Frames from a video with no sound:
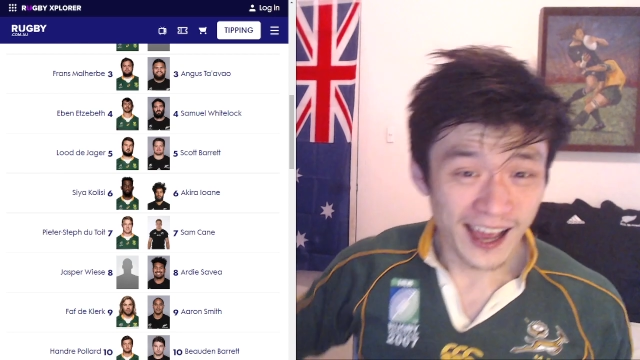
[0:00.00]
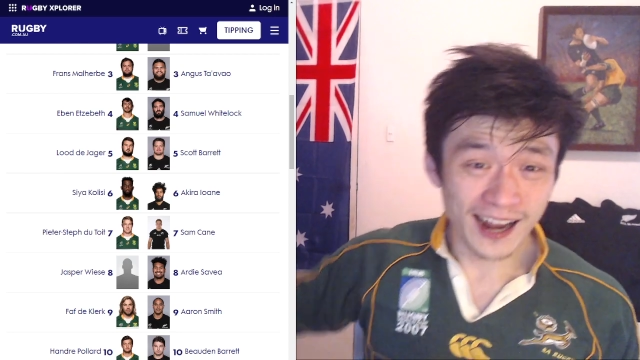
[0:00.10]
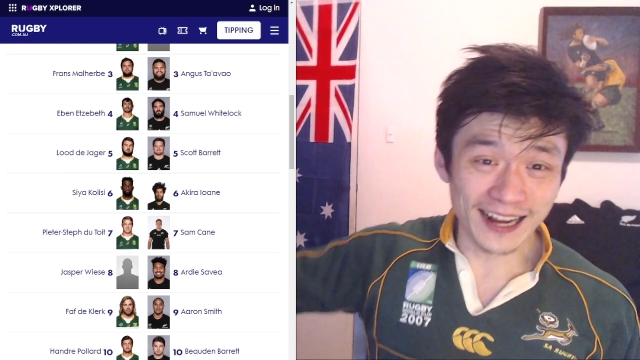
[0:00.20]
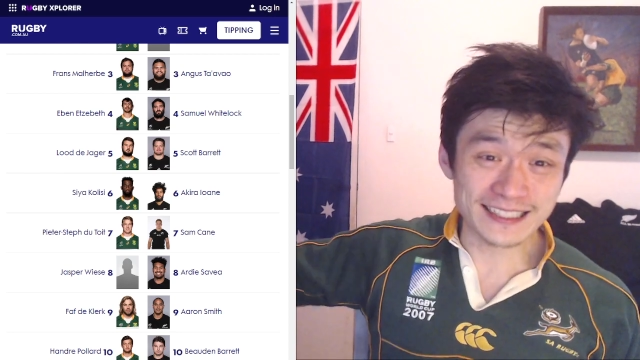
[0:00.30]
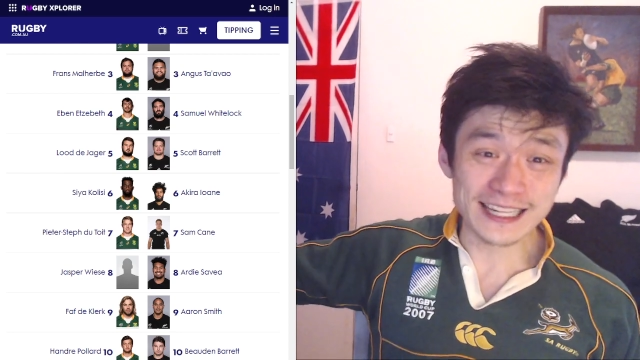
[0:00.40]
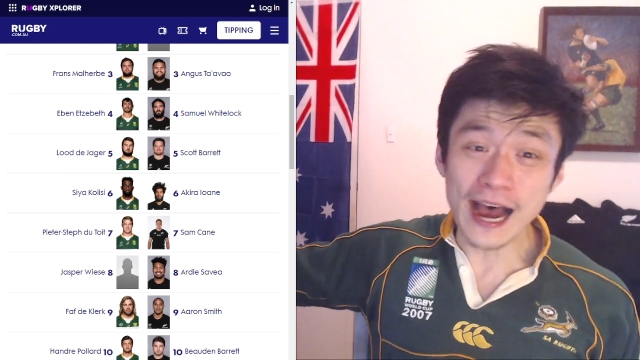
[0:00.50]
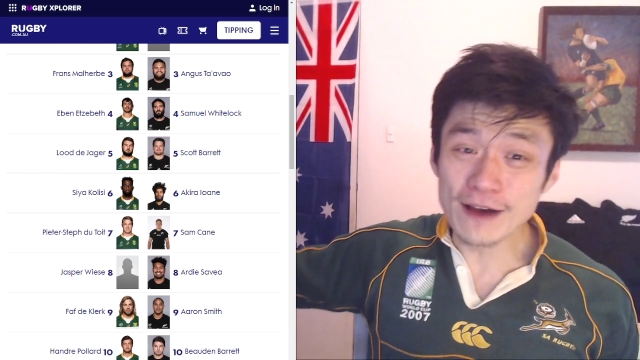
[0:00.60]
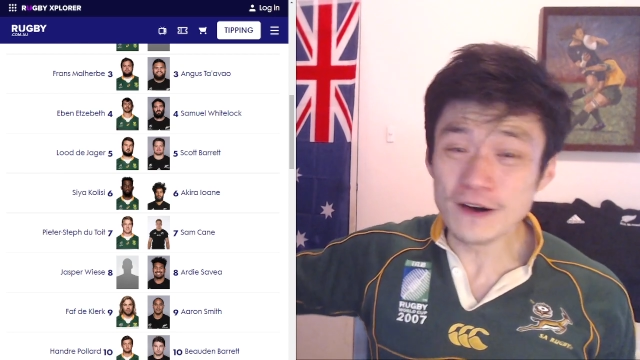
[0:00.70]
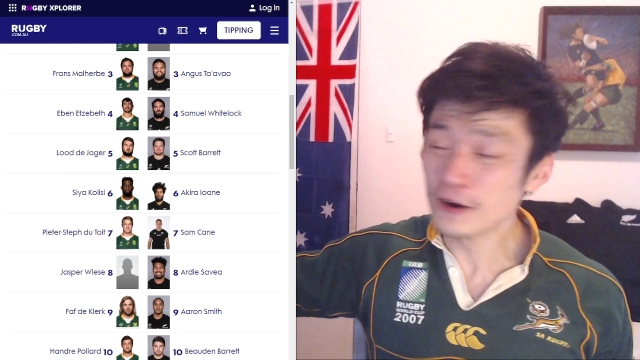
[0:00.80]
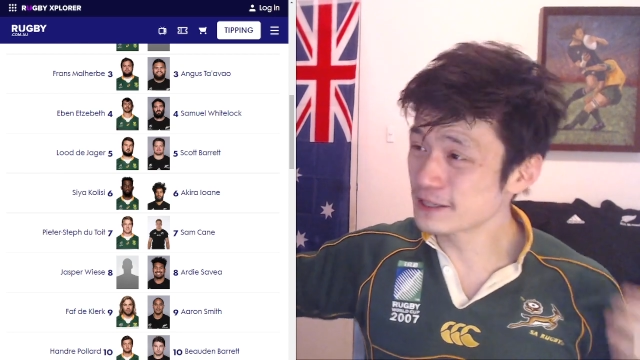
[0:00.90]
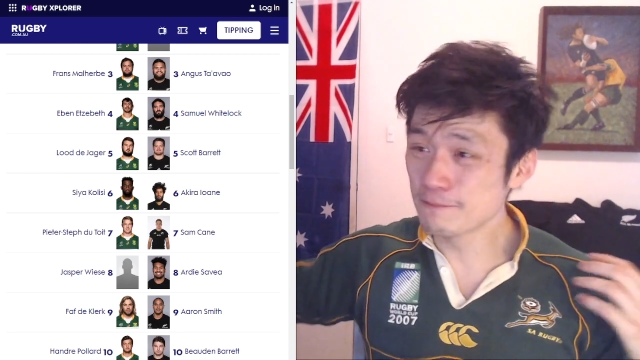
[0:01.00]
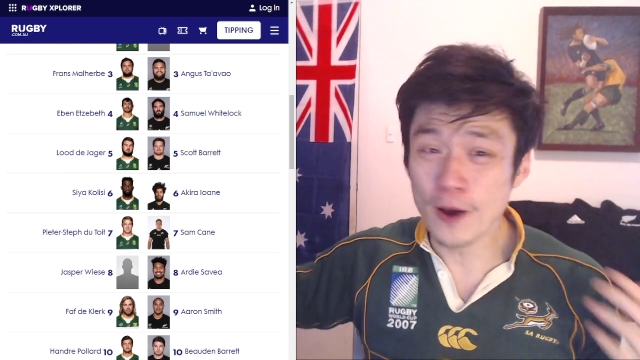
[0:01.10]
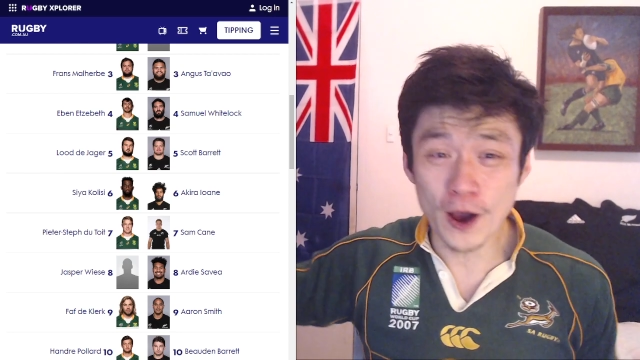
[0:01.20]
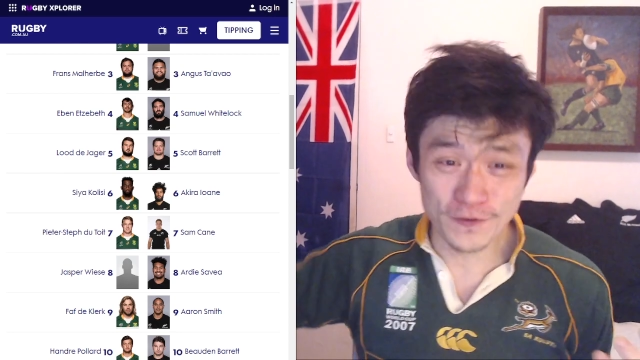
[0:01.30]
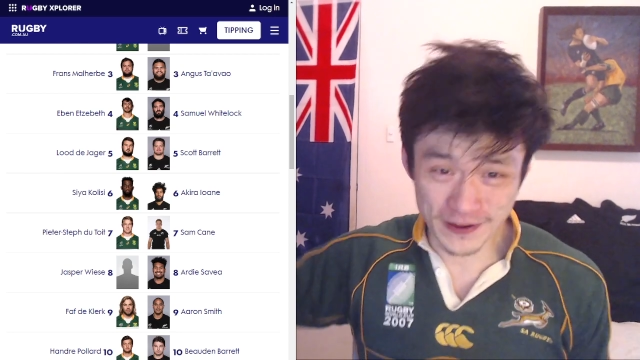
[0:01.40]
Like Tarver was in
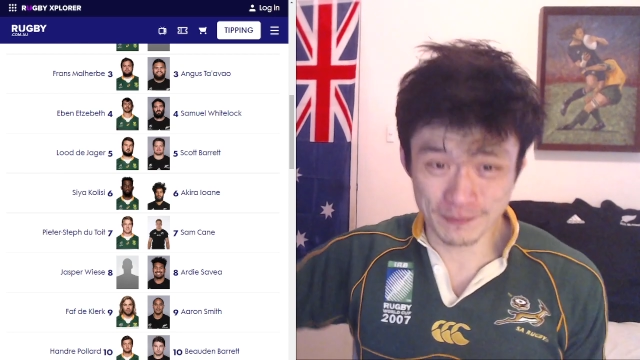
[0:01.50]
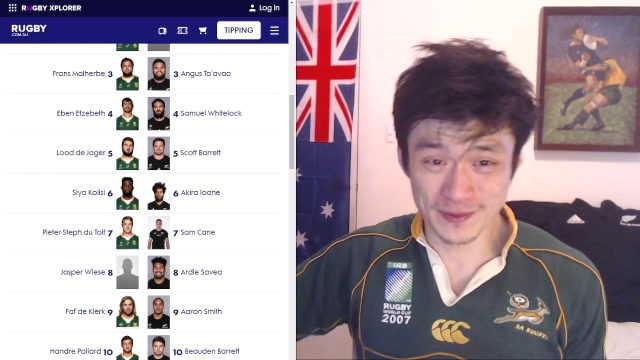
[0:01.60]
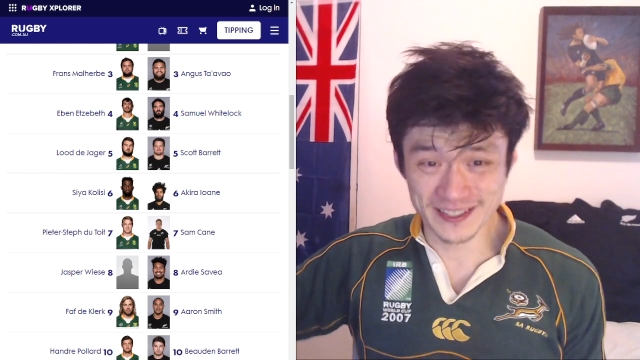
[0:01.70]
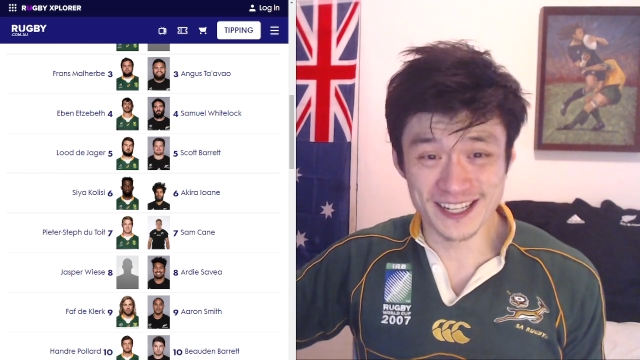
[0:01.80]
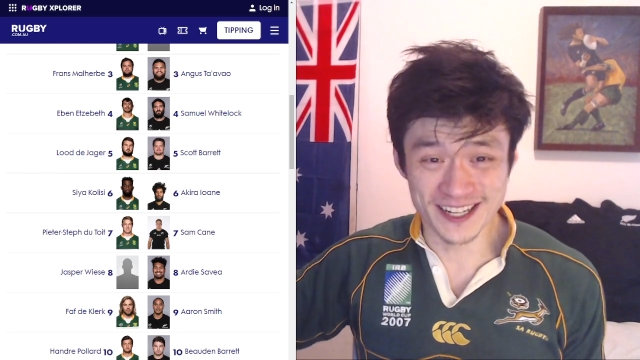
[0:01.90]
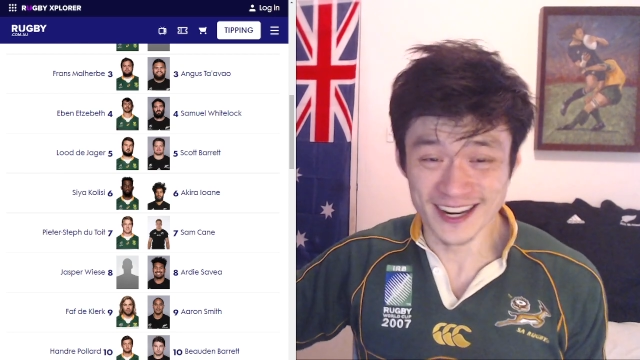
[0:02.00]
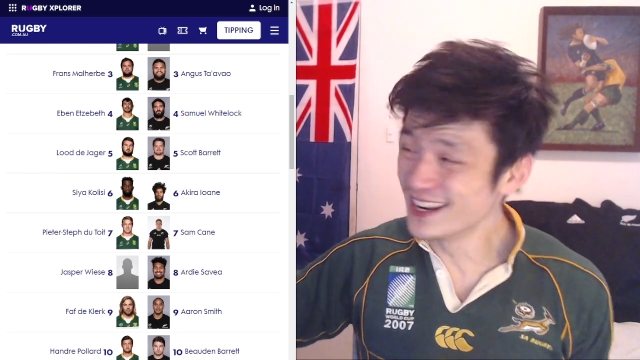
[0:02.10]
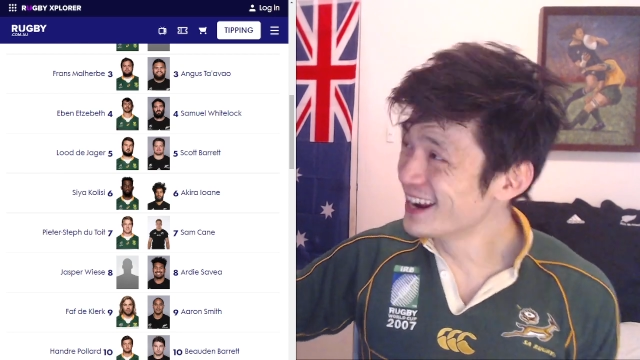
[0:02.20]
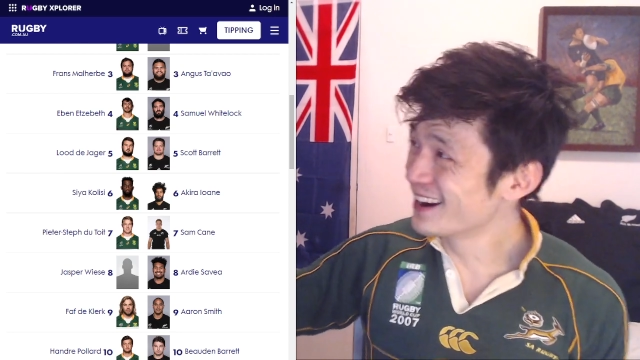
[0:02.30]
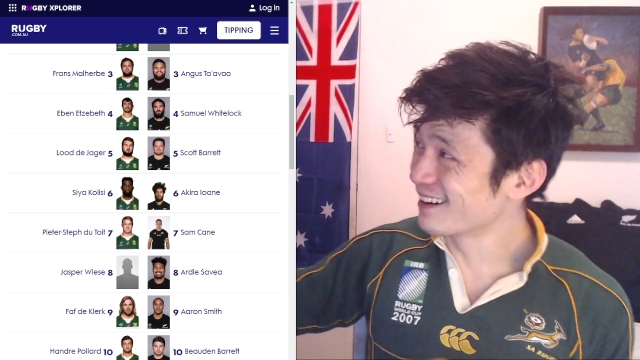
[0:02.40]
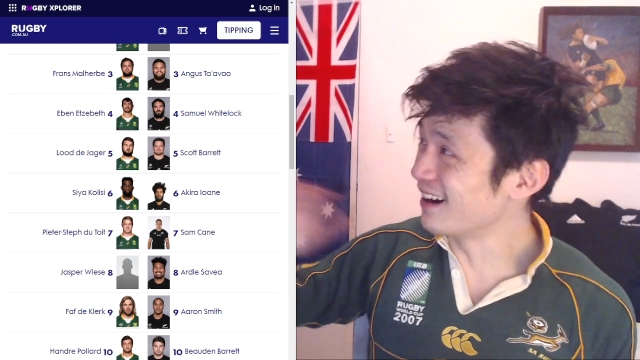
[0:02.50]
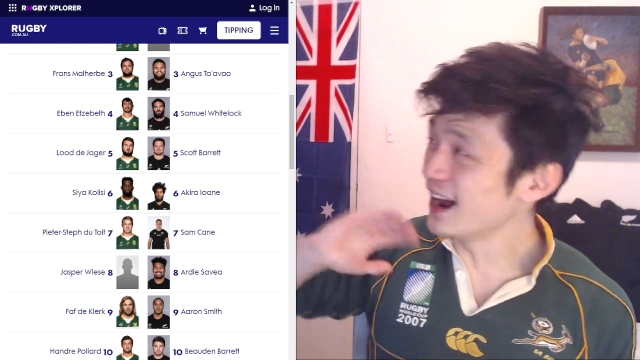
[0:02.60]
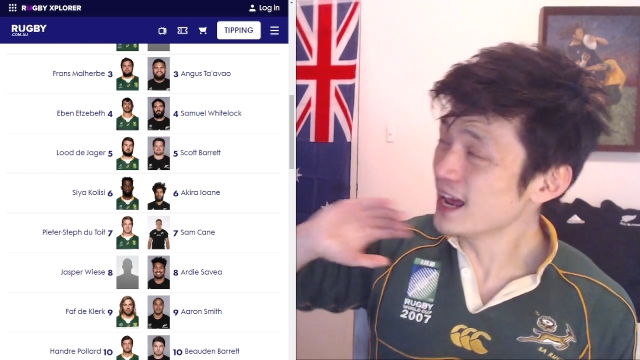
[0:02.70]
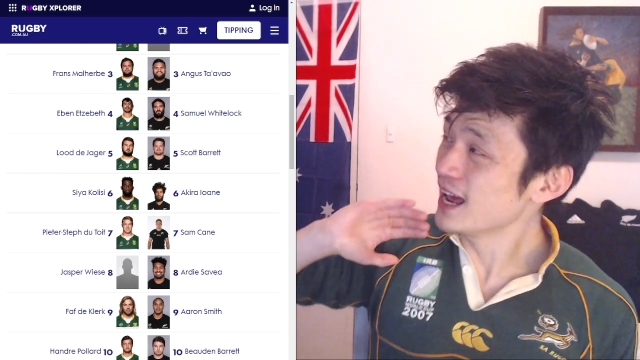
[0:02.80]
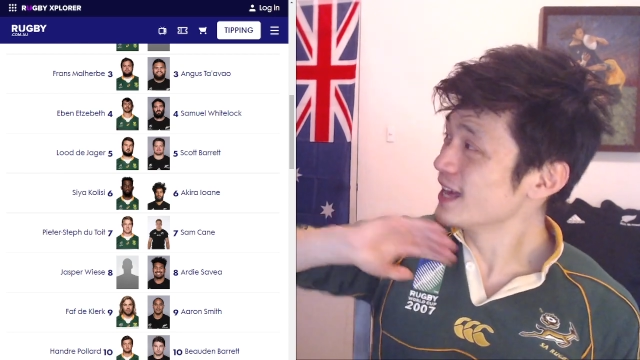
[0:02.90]
perfect position, right?